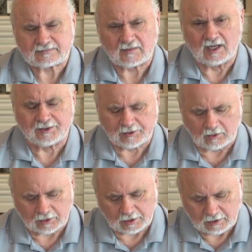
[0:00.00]
Let's
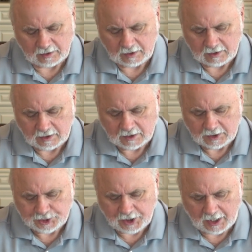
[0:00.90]
go to
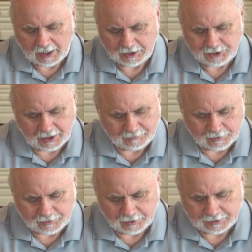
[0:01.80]
John
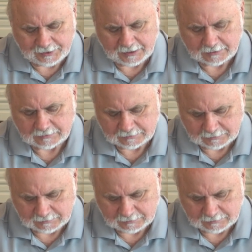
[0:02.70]
chapter 13.